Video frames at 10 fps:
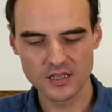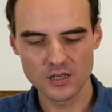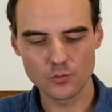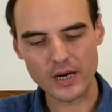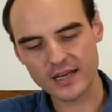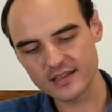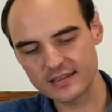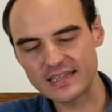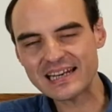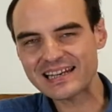While
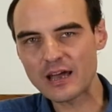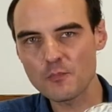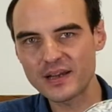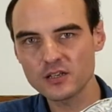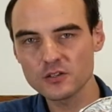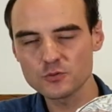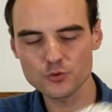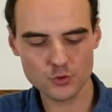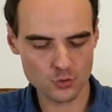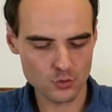that Lauman
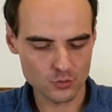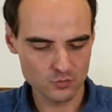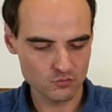Gusu,